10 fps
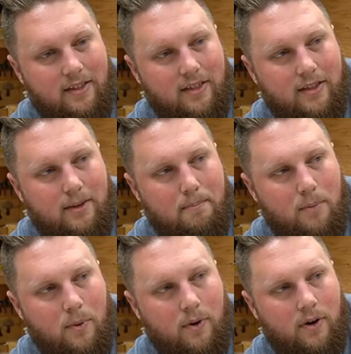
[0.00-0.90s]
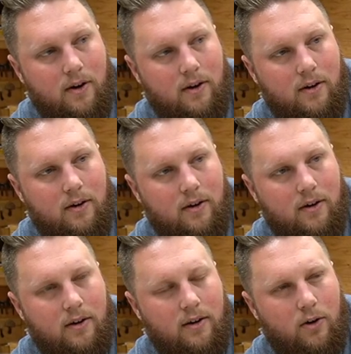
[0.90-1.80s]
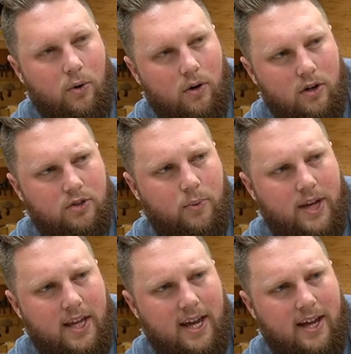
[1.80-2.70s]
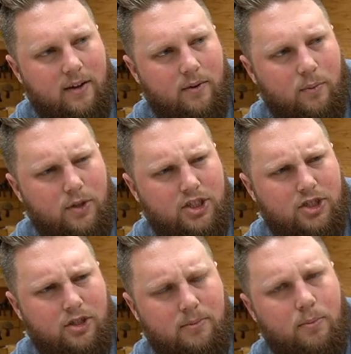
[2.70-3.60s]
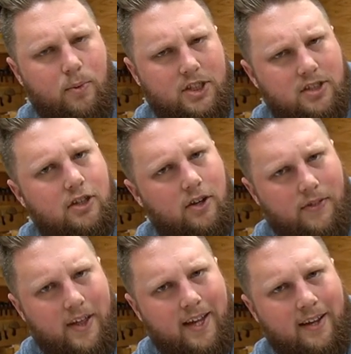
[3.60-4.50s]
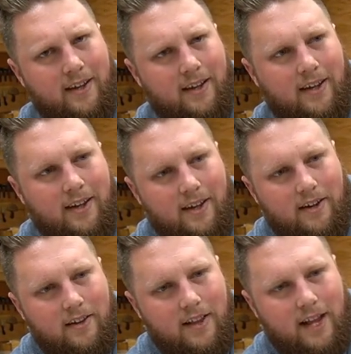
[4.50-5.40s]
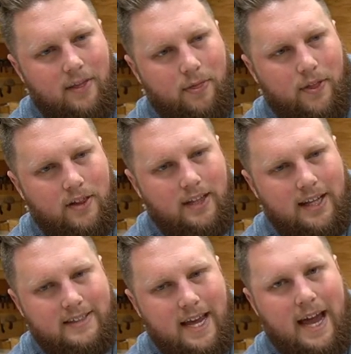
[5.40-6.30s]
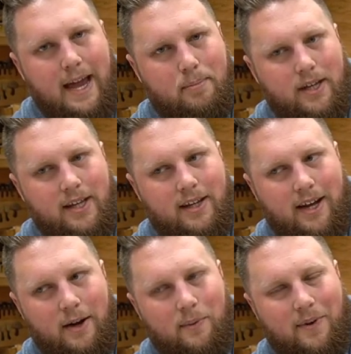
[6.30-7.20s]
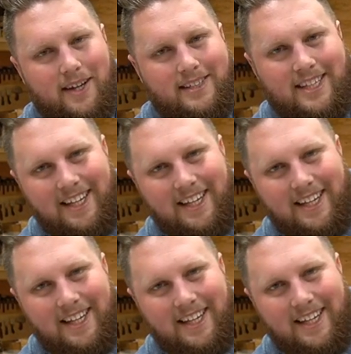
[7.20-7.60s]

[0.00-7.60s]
the more orders we get, which should, which is a good thing, like the less happy I was.